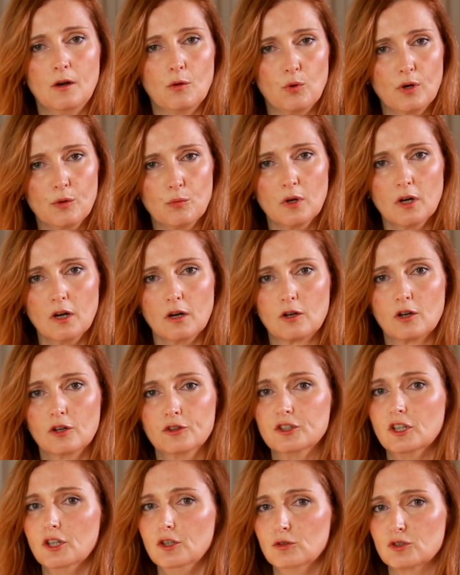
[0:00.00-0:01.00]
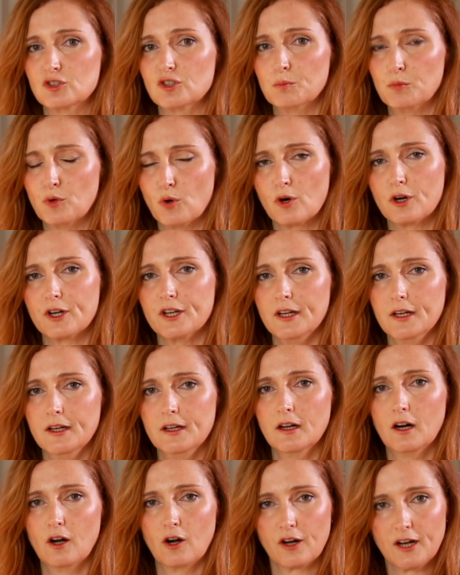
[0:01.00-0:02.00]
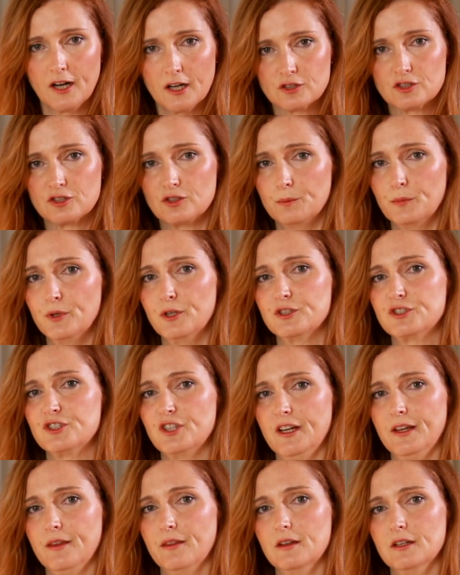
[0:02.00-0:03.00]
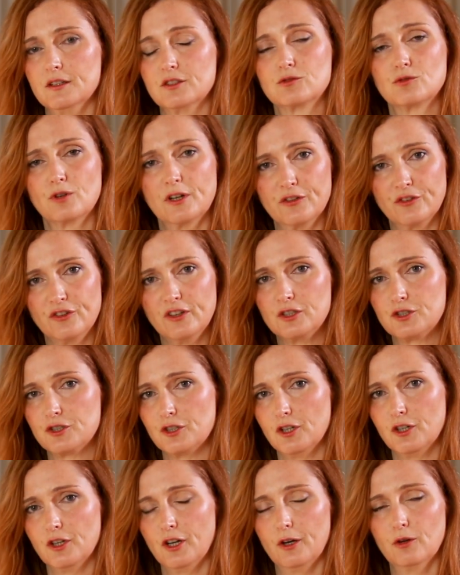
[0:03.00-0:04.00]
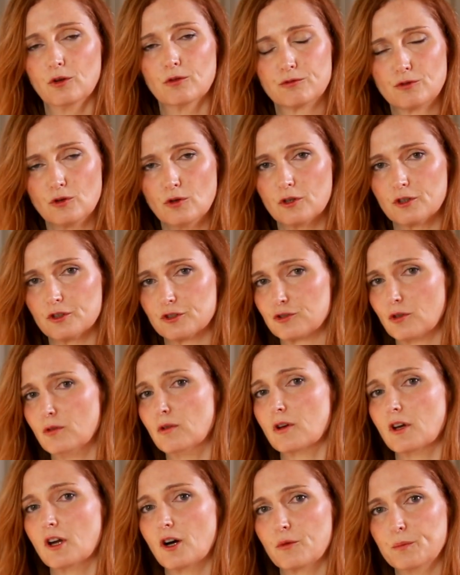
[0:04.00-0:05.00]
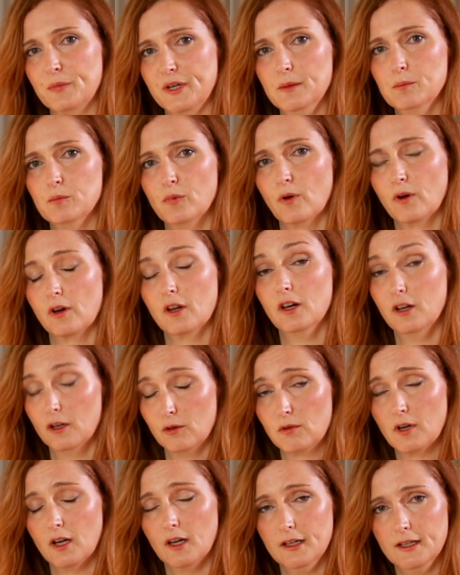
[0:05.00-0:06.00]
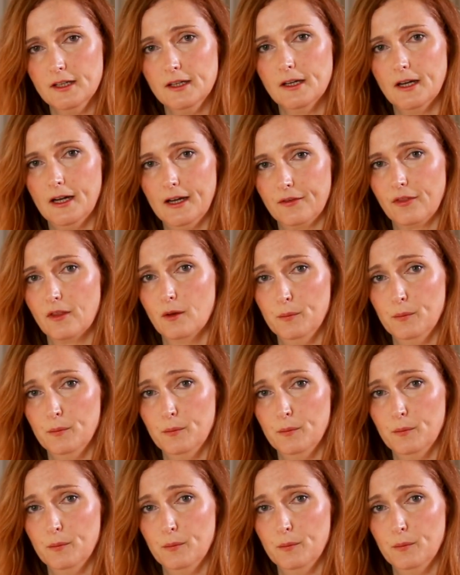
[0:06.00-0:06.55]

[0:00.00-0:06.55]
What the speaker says: we will continue supporting our customers in this transition and of course all our people locally at the